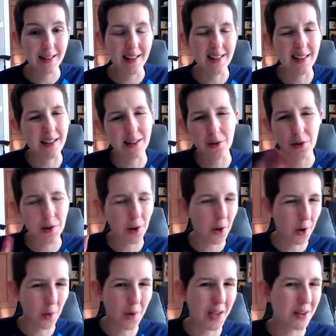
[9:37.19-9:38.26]
and like, I don't
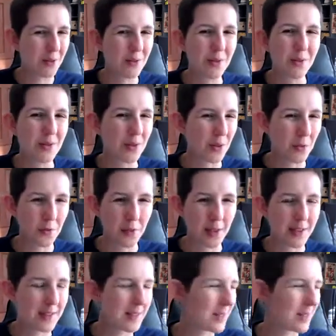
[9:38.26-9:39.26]
know, I don't deserve this.